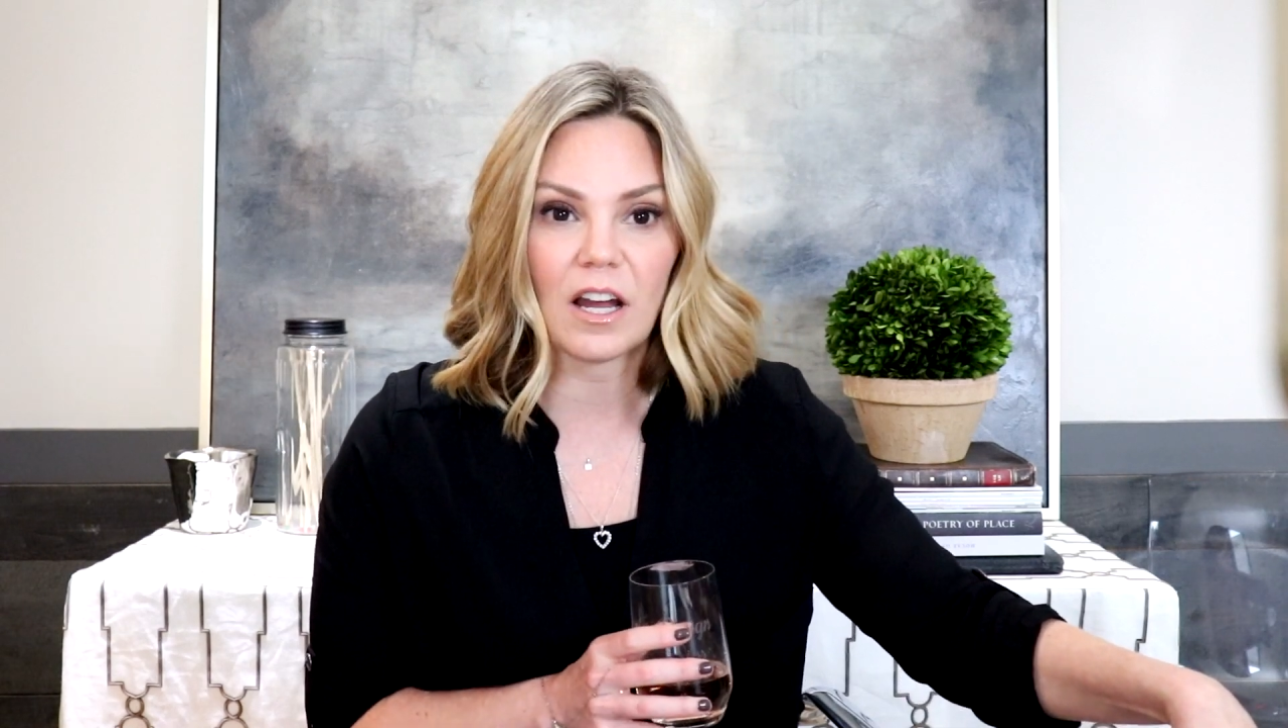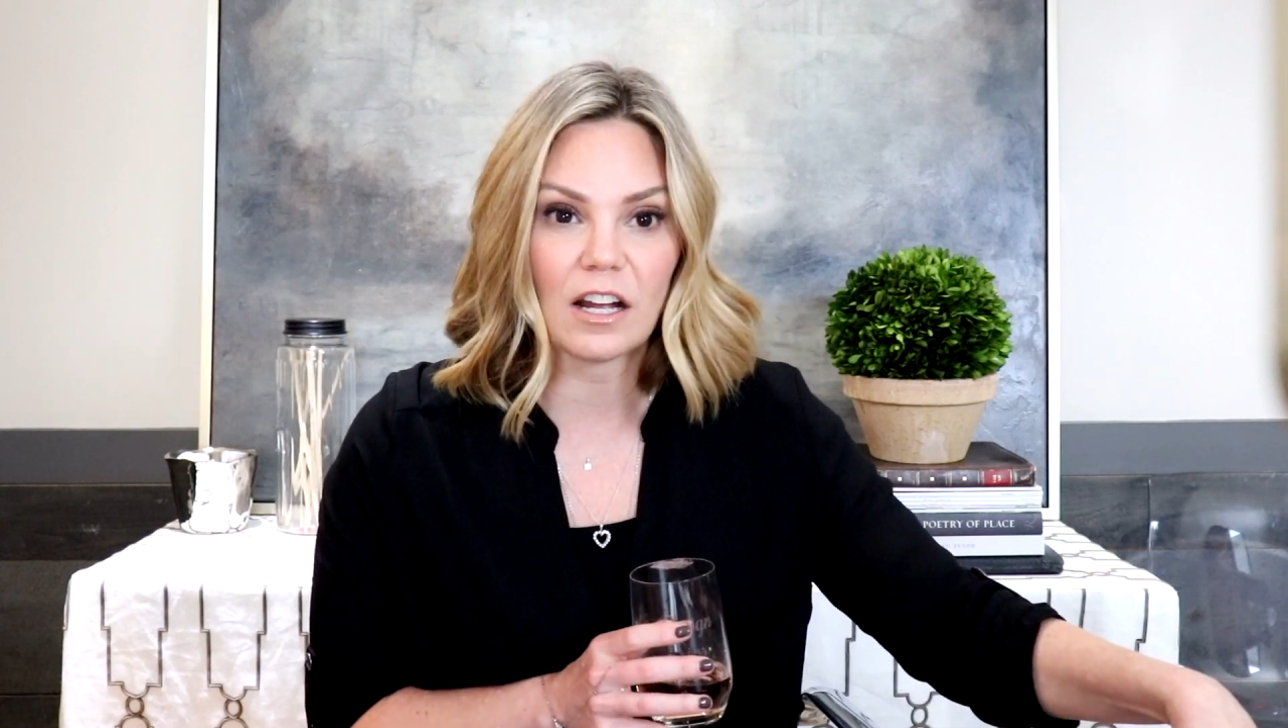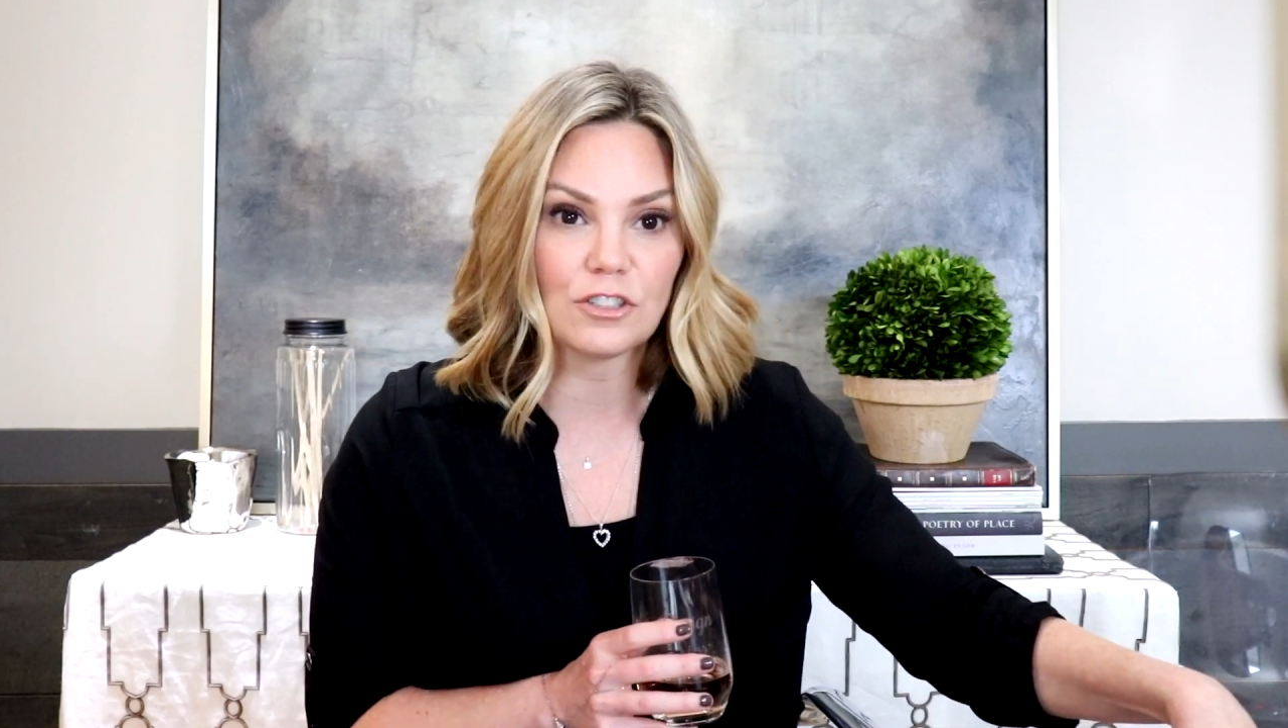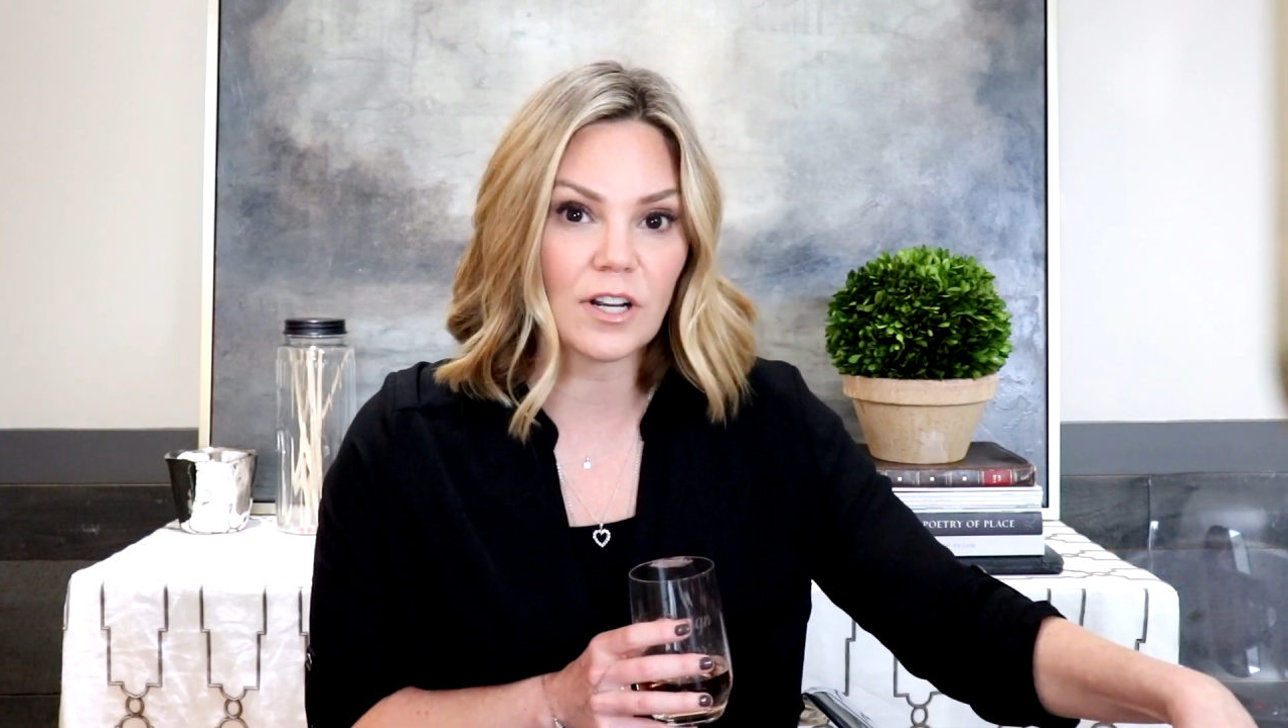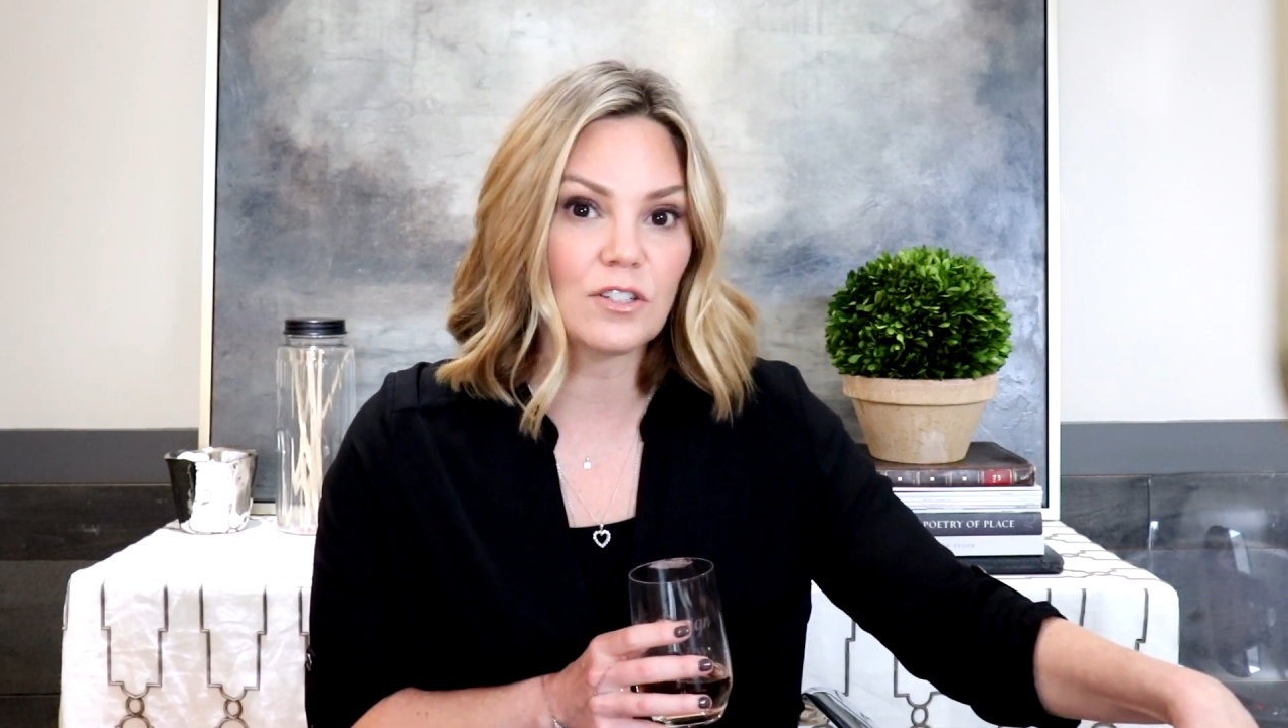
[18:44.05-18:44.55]

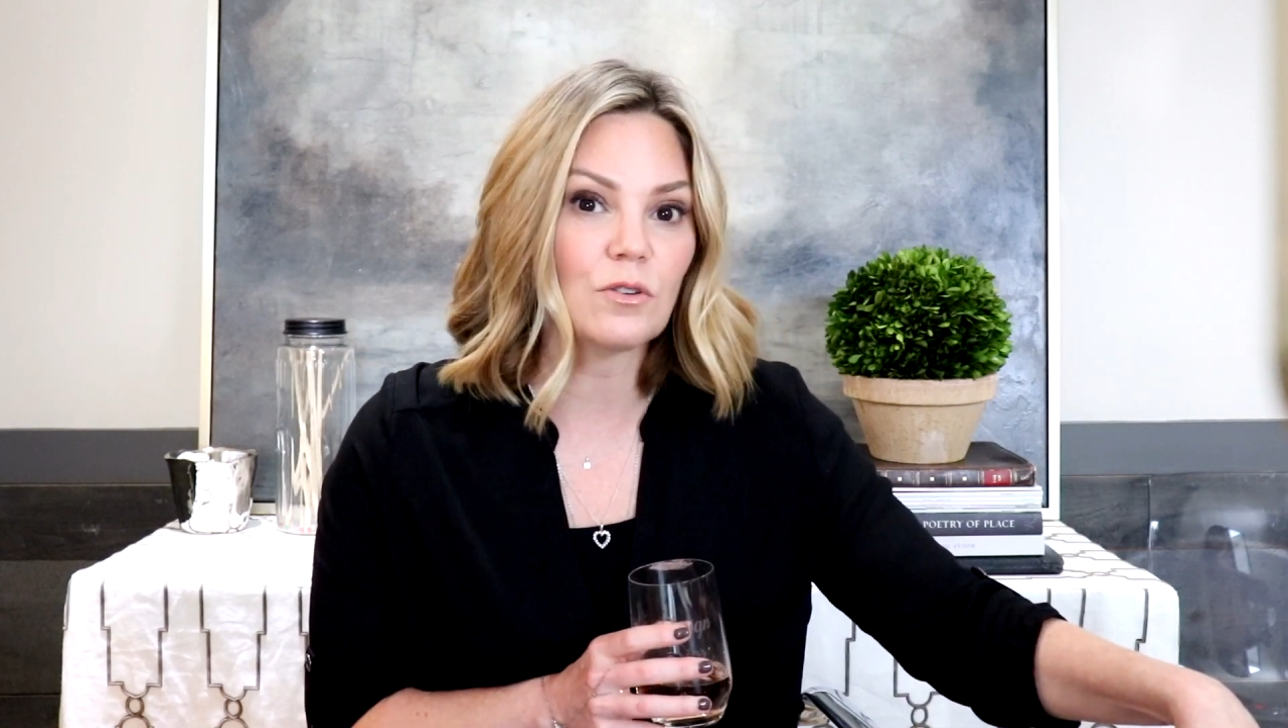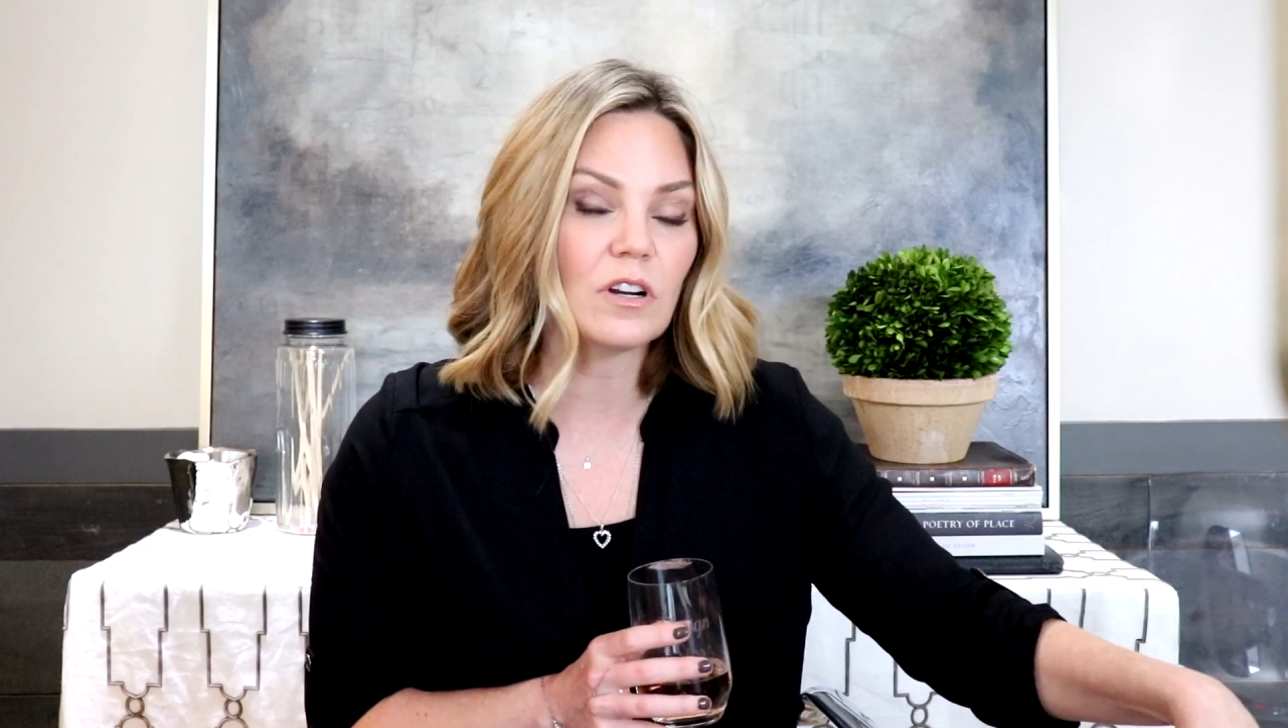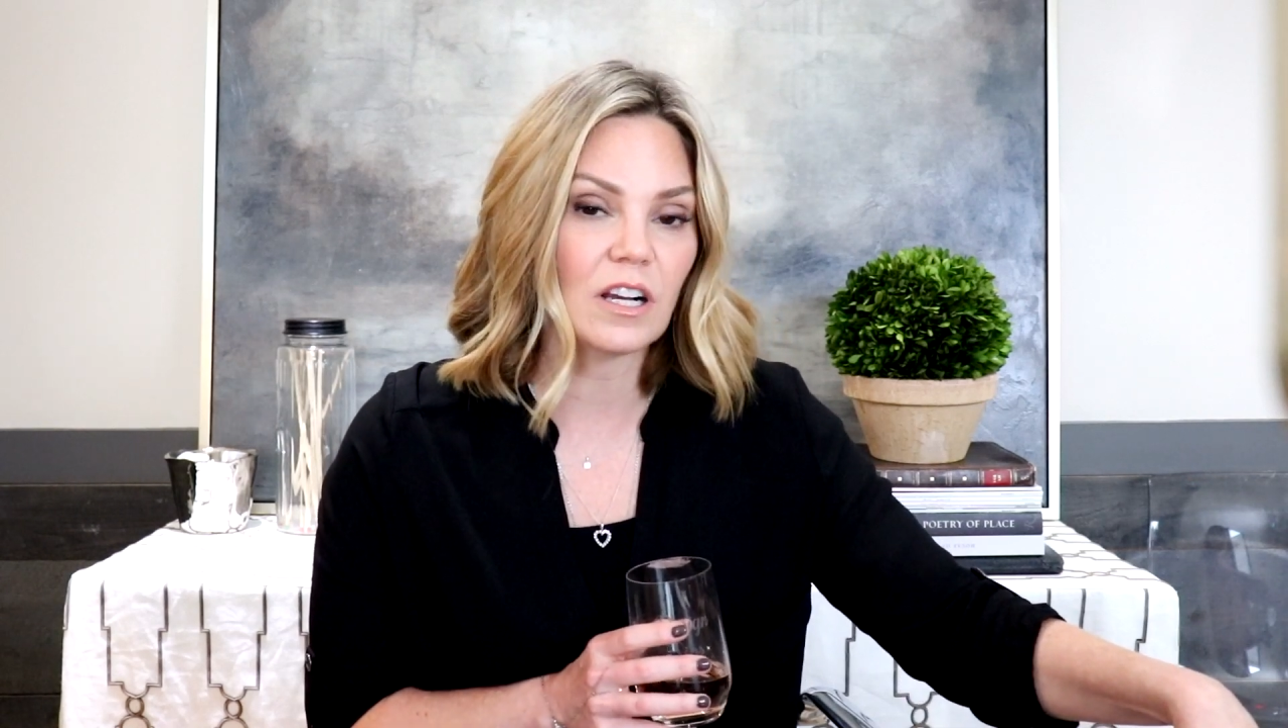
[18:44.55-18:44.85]
contractor or